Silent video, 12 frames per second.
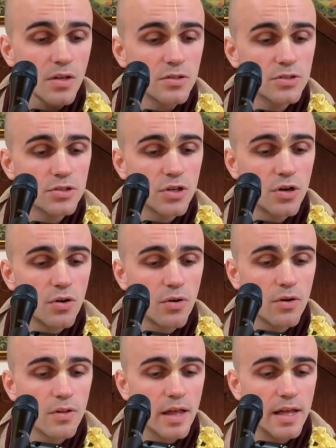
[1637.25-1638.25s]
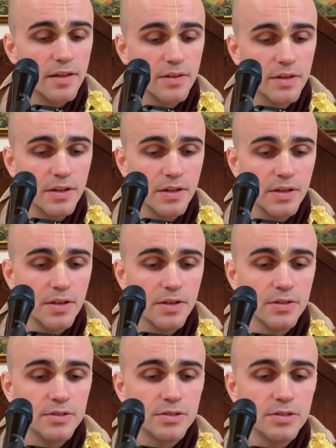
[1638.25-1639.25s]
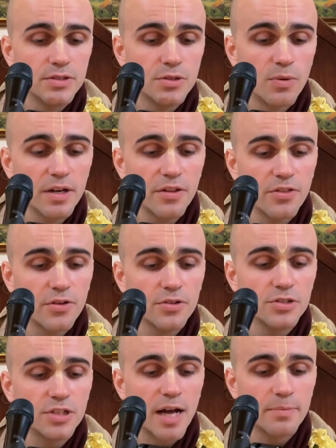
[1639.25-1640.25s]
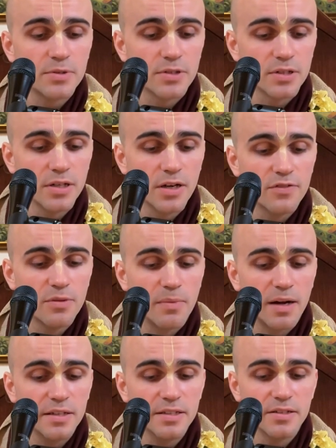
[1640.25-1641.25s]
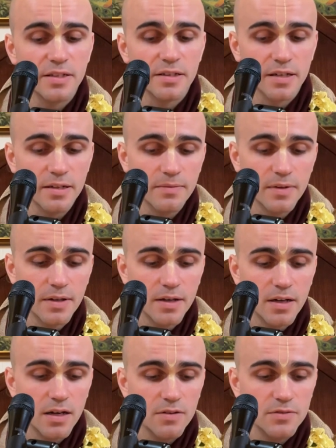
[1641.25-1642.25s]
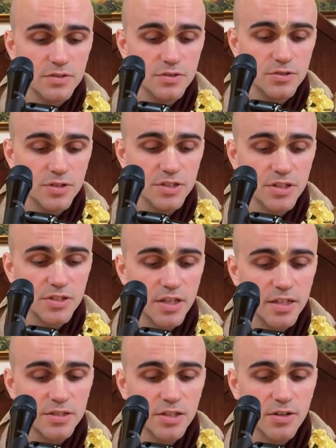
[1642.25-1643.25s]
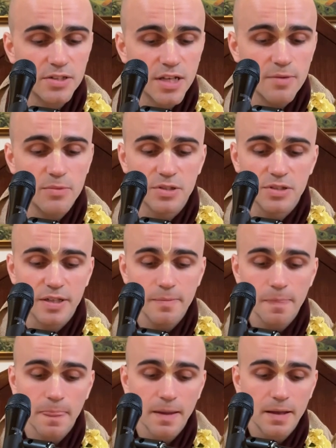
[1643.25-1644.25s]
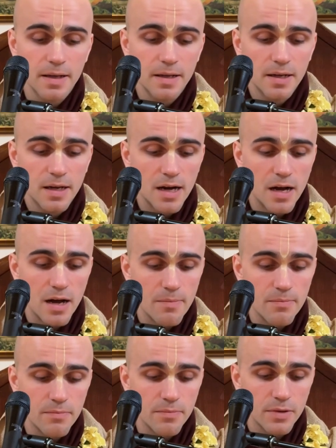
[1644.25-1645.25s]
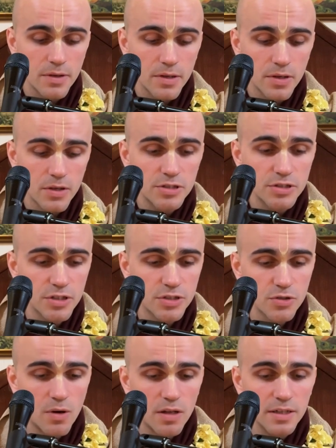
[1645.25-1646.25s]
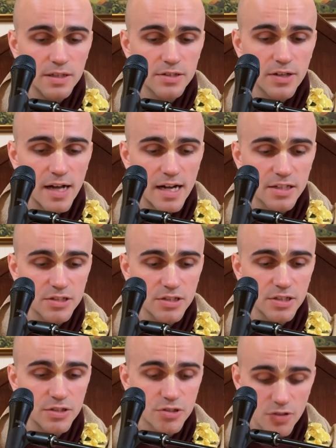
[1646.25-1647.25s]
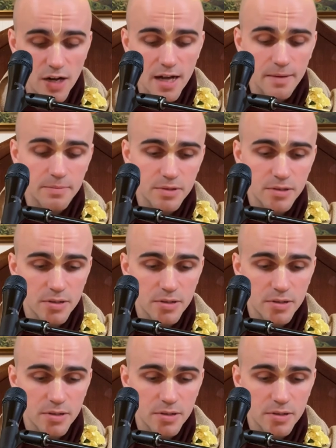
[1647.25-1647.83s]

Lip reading: So in the 23rd chapter of the Madhya Lila of Sri Chaitanya Charitamrita, Krishna's qualities are actually described.